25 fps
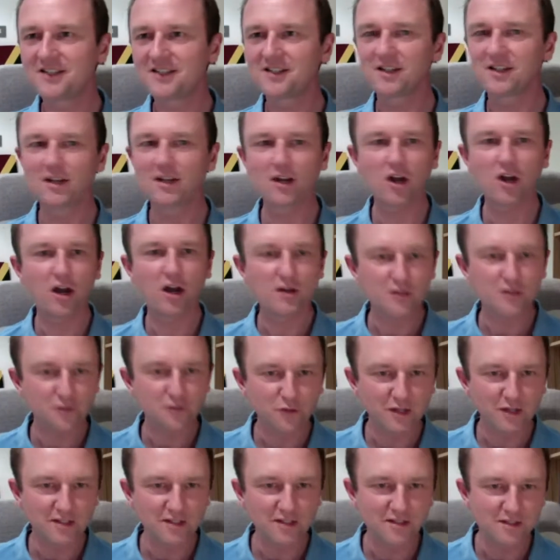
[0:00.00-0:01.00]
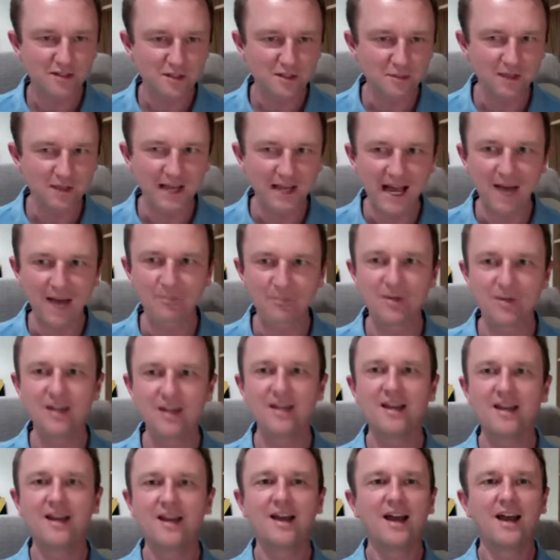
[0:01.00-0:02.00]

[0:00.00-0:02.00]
So loads of reasons to be happy.